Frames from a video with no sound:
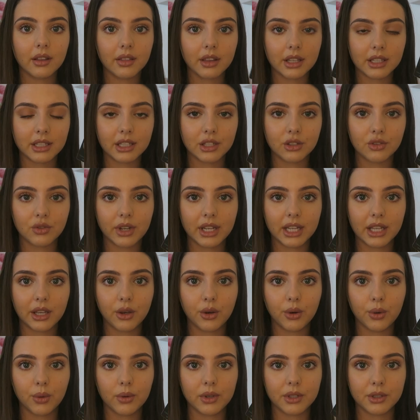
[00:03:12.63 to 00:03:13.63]
This is really
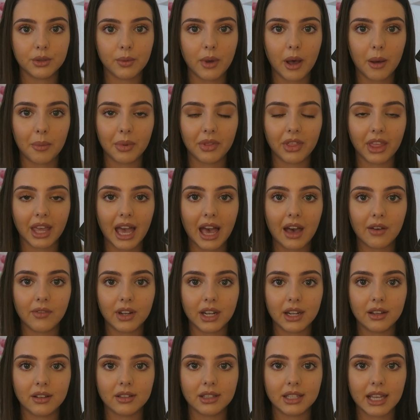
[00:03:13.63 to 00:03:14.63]
cool as well, but they have
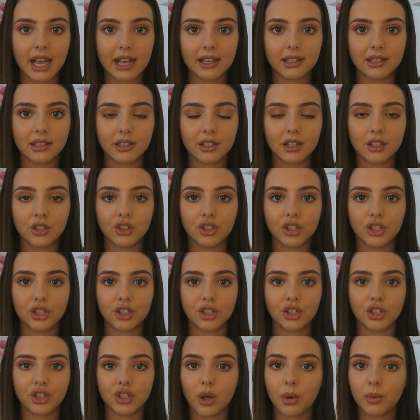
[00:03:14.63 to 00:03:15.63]
a little tester
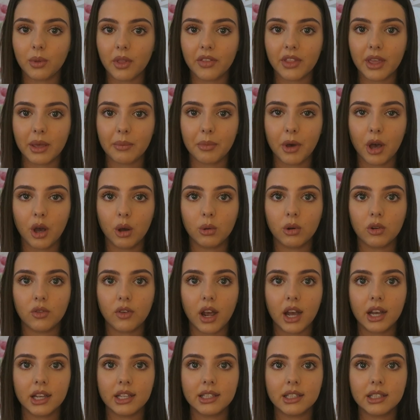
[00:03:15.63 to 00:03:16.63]
just to show that they're
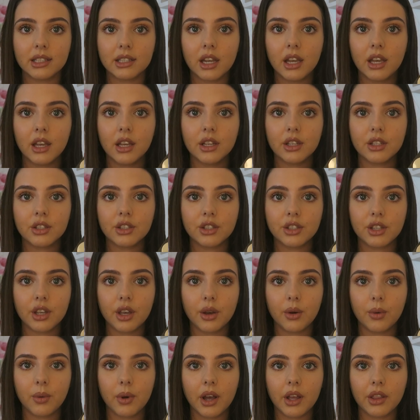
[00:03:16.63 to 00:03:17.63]
polarised.
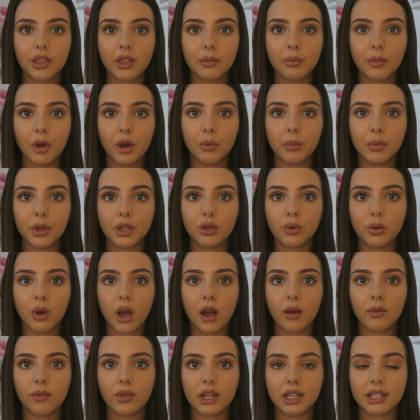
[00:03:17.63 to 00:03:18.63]
So at the moment you
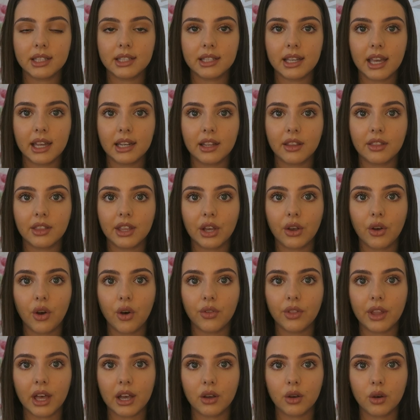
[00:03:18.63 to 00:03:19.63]
can't really see anything
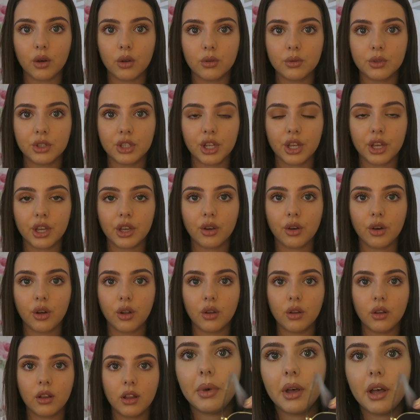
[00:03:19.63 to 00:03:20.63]
on that gold
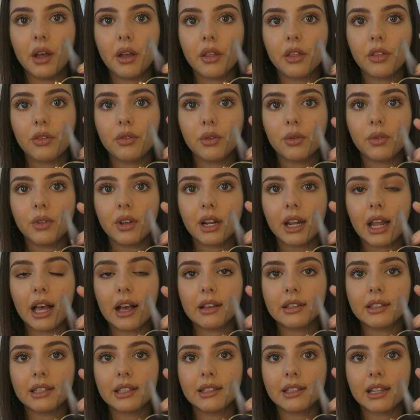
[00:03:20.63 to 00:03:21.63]
circle, but through the
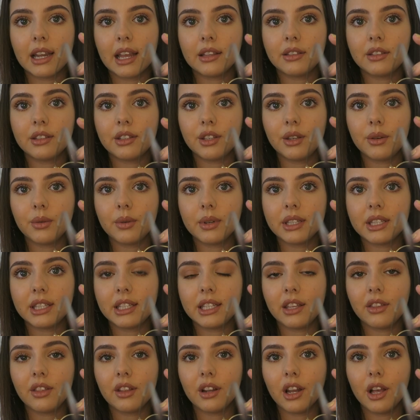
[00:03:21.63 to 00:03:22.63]
glasses lens you can
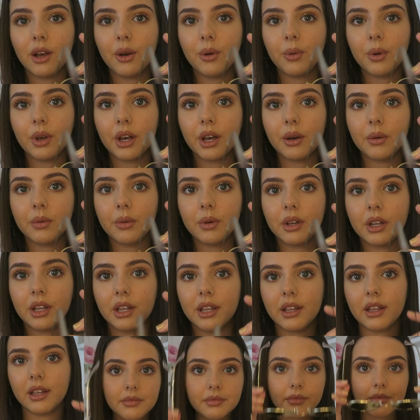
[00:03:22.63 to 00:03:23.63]
see the logo.
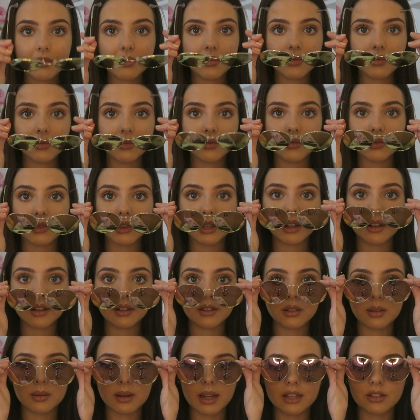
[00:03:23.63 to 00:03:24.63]

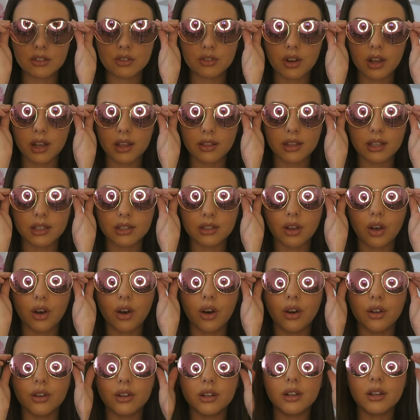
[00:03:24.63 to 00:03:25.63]
So let's try these
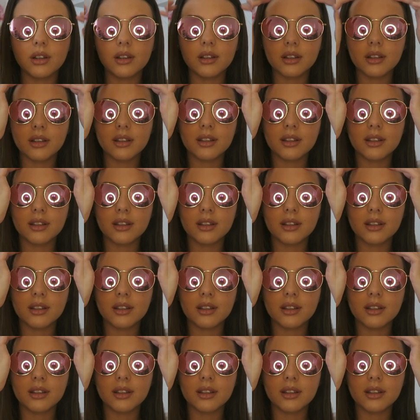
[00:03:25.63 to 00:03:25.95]
on.